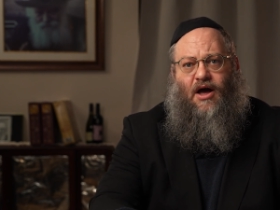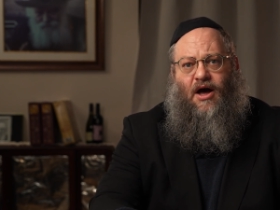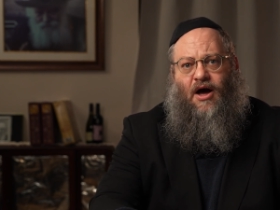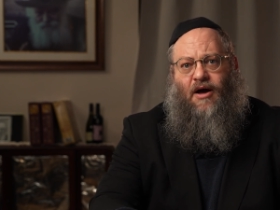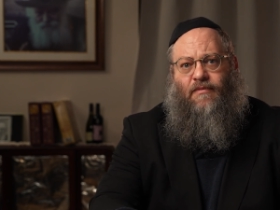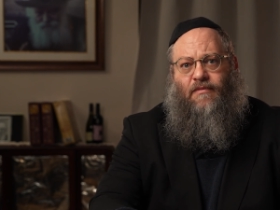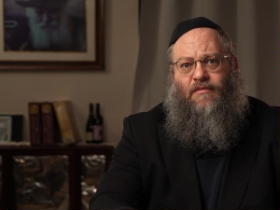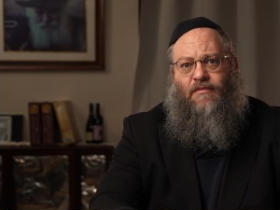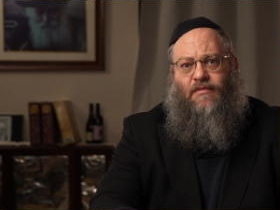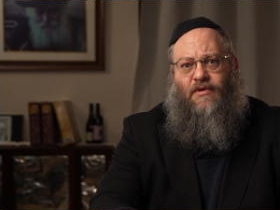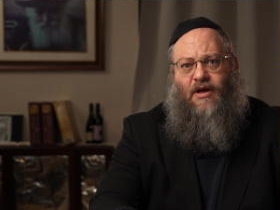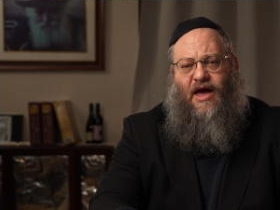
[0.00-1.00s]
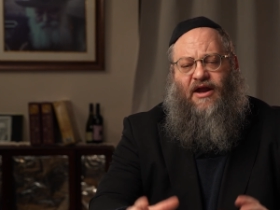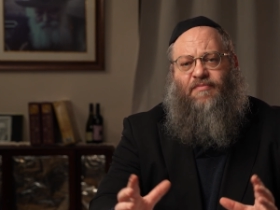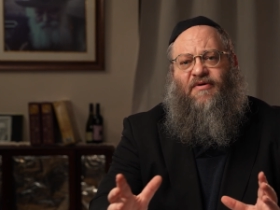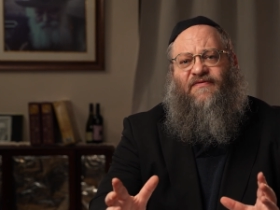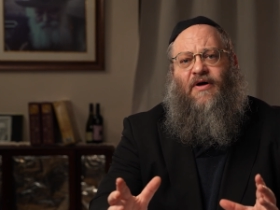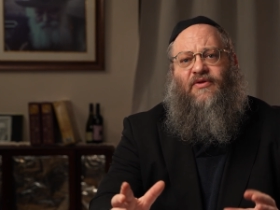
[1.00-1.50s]
Um, had a
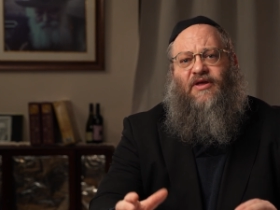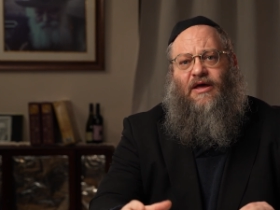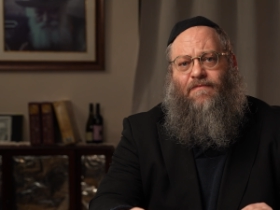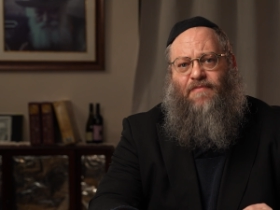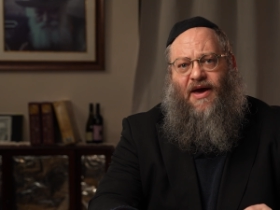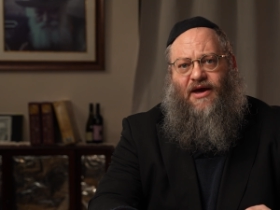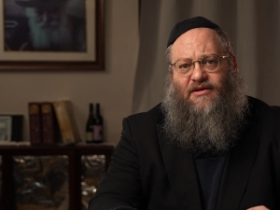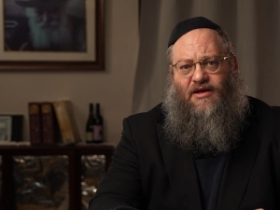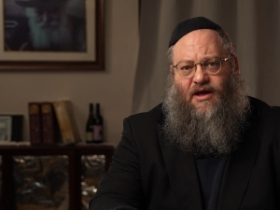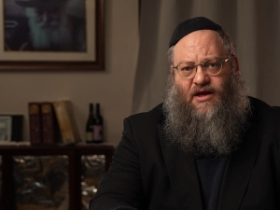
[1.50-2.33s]
profound impact